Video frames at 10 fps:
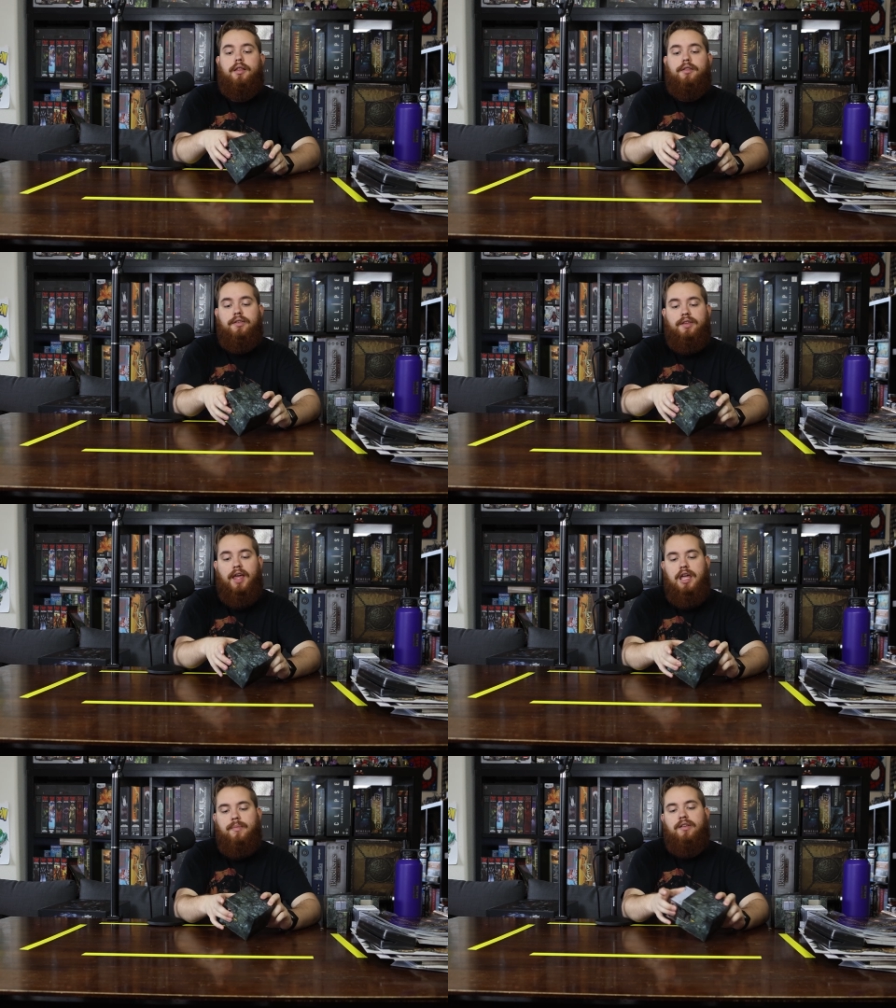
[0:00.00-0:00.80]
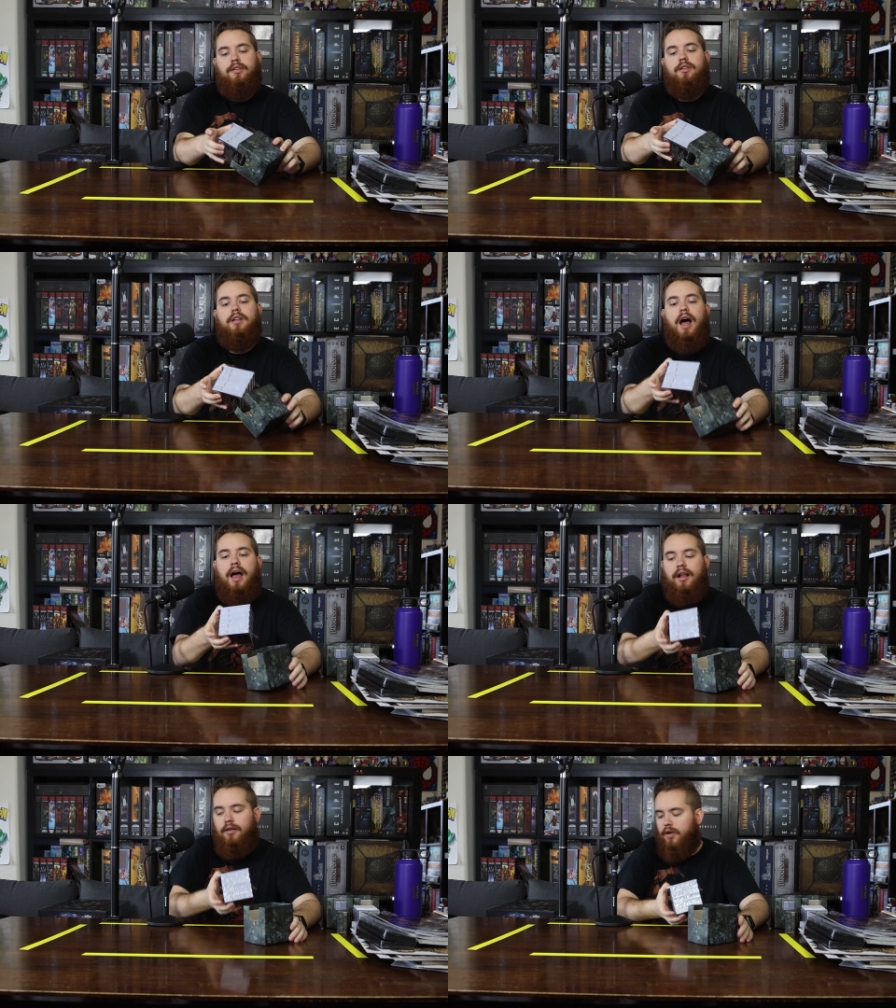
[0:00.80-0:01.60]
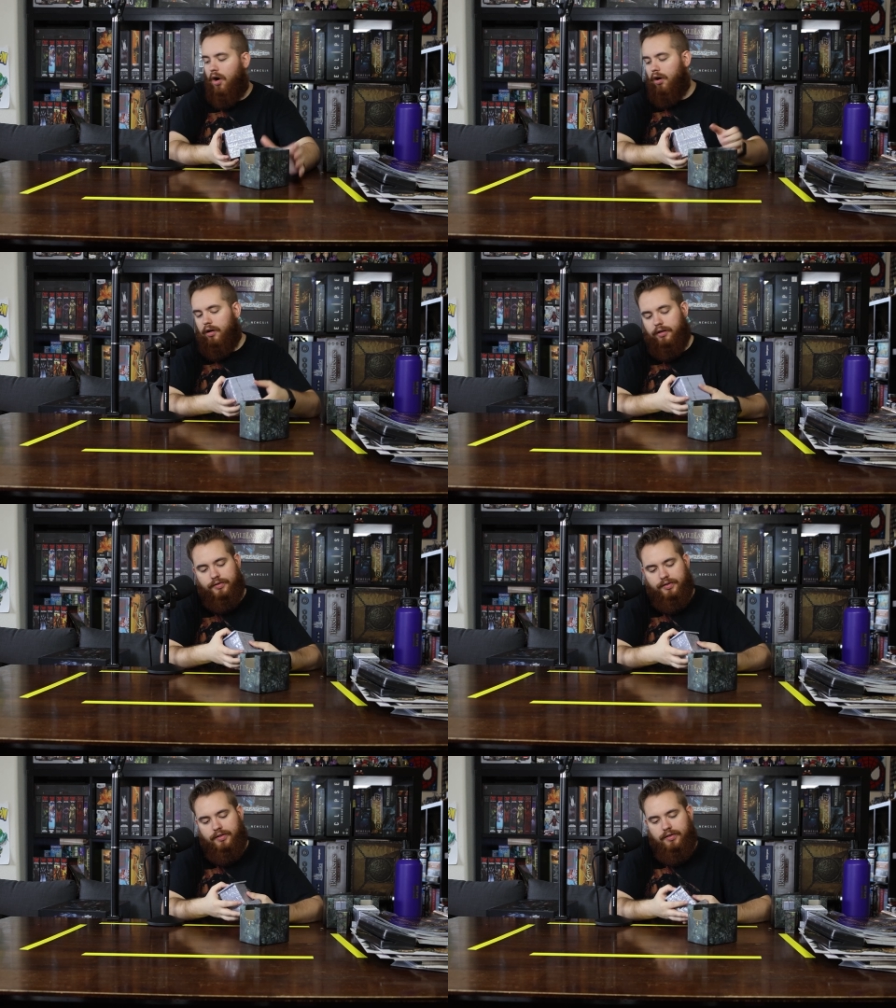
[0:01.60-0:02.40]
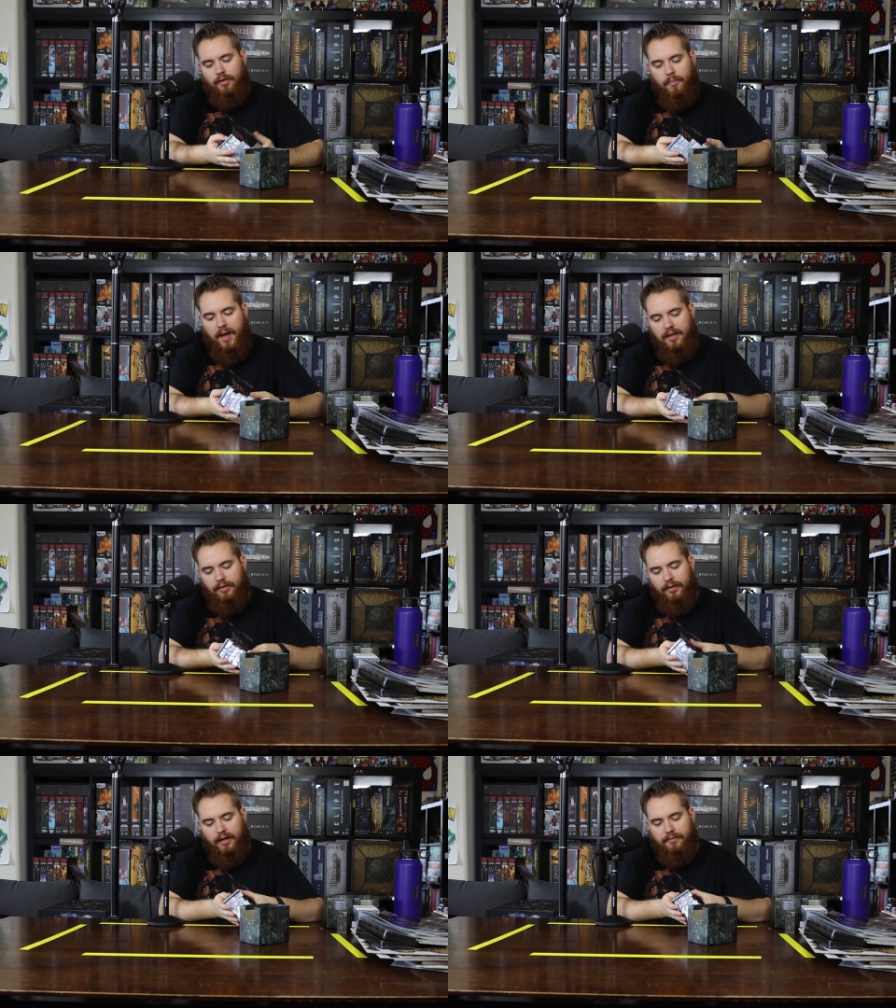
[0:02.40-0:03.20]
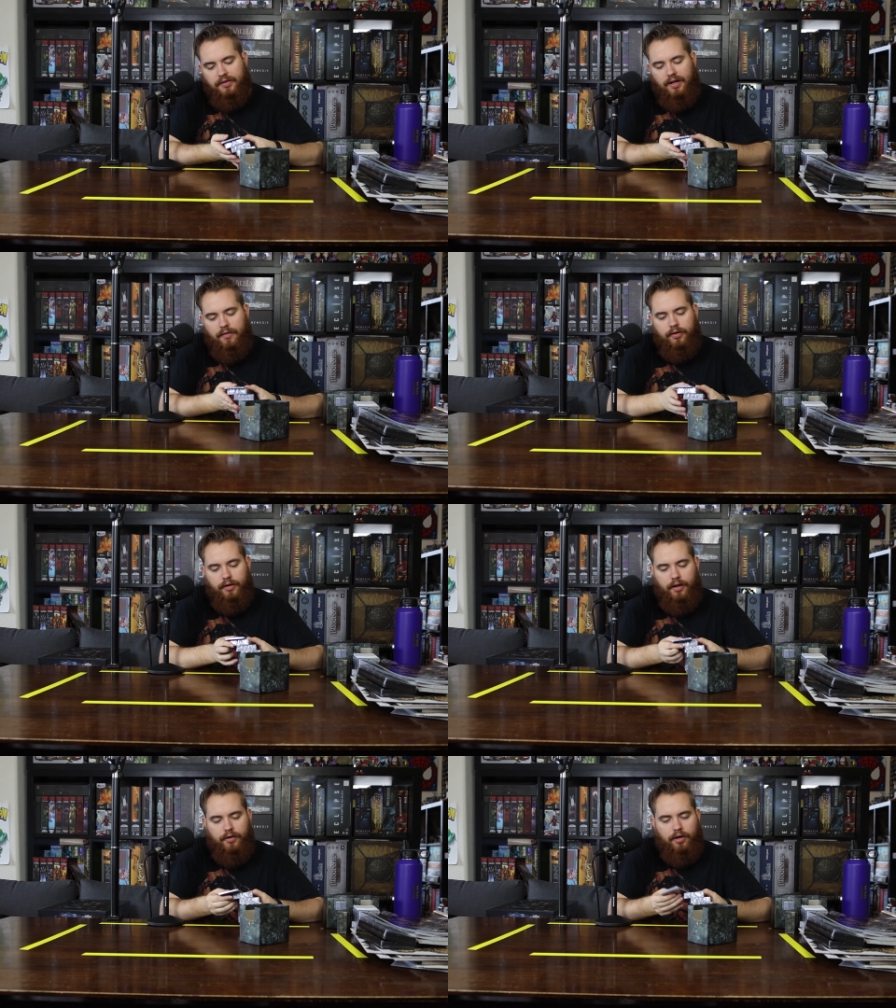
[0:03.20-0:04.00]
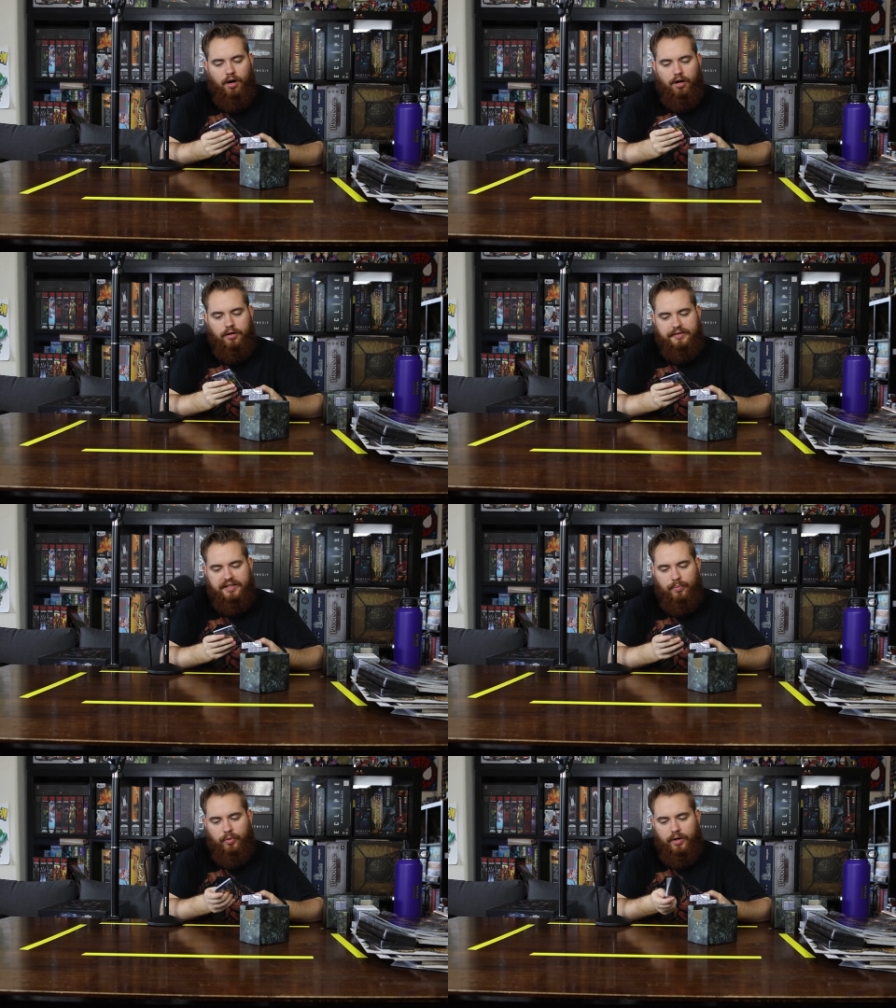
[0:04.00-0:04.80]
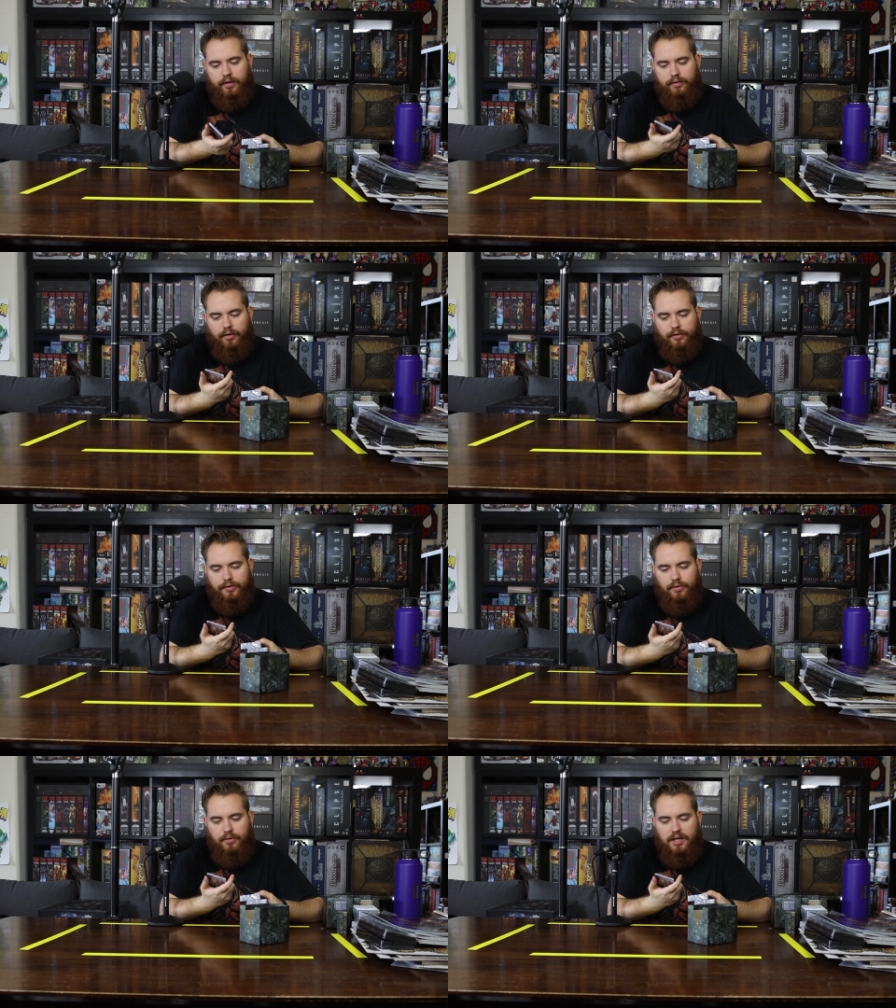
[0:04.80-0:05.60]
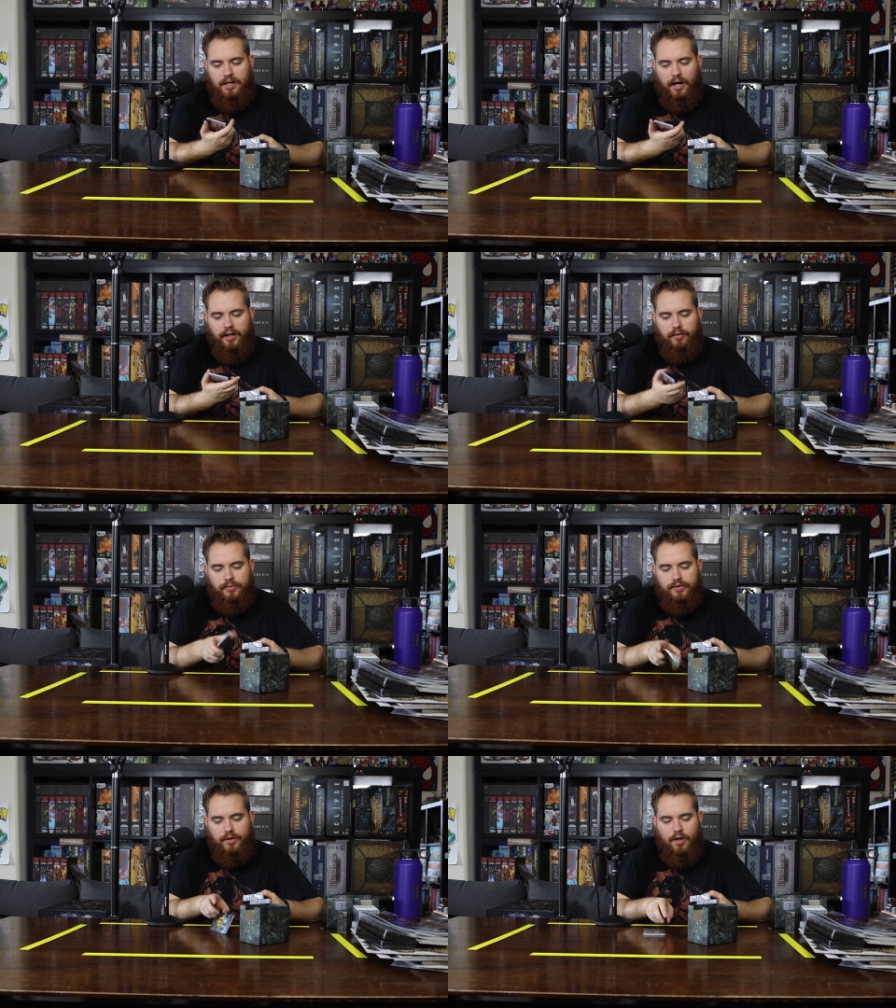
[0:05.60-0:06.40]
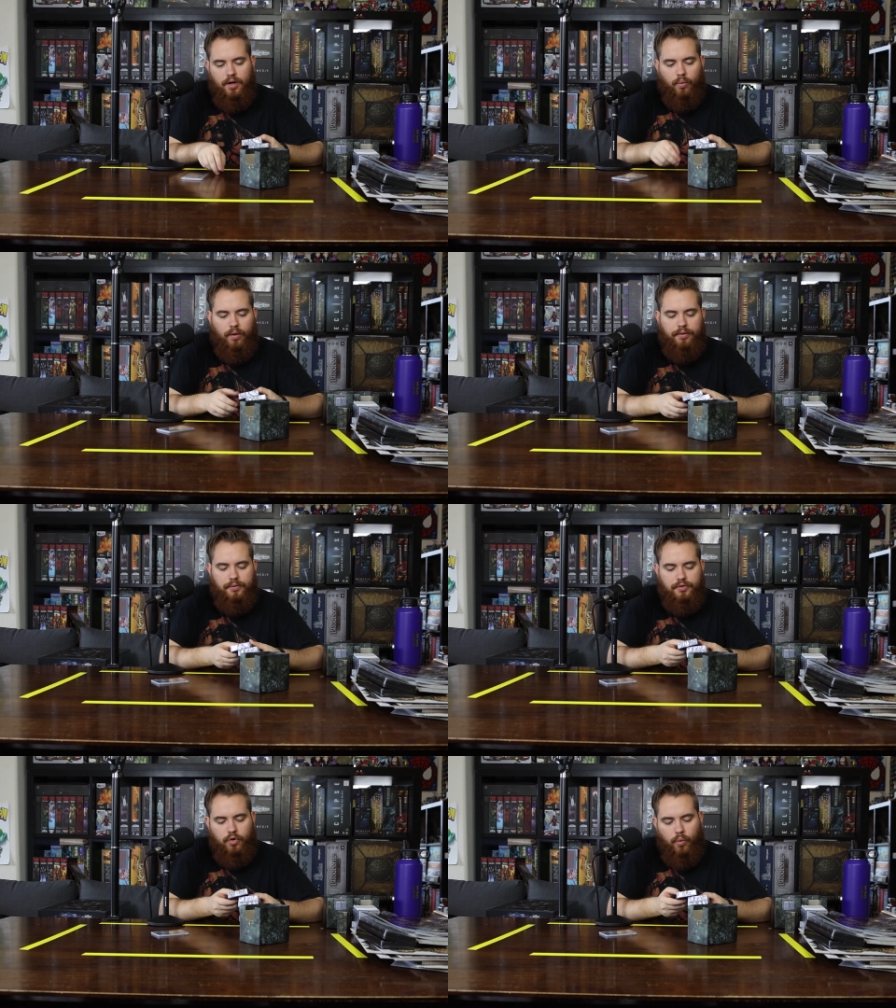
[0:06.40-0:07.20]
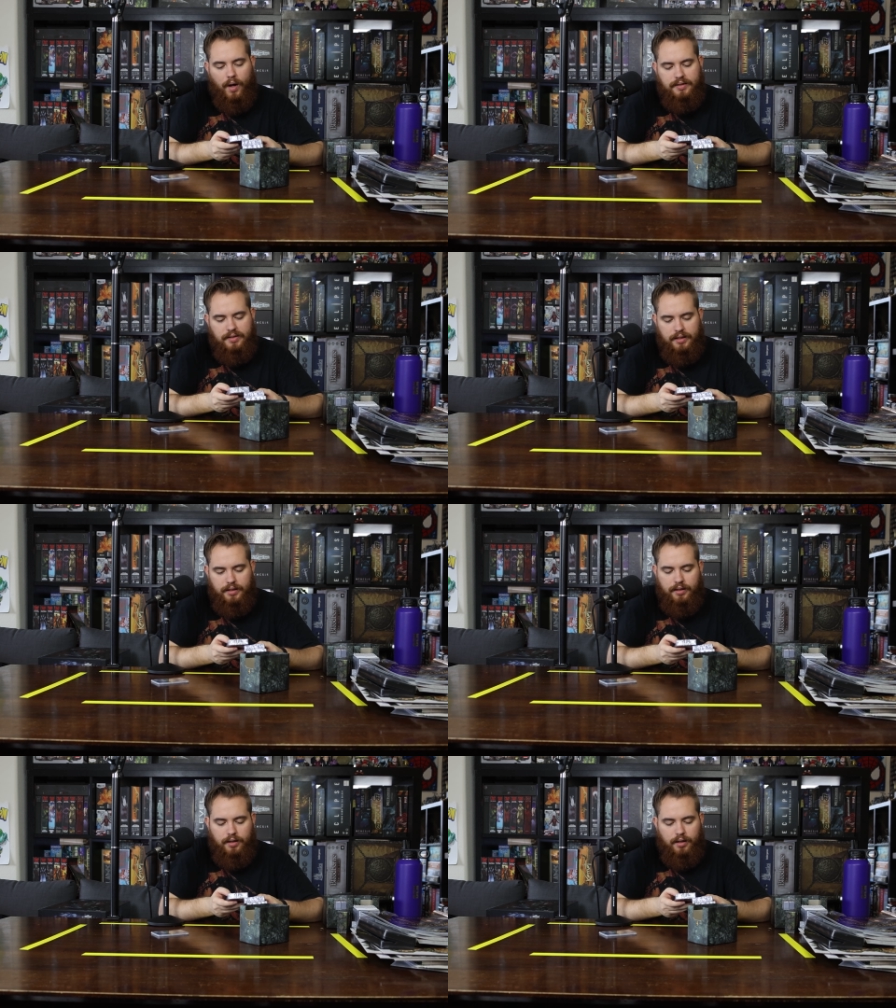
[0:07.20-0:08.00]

This game has a lot of cards, is the main thing that I've discovered. Another card separator. There are also unique items one through twenty.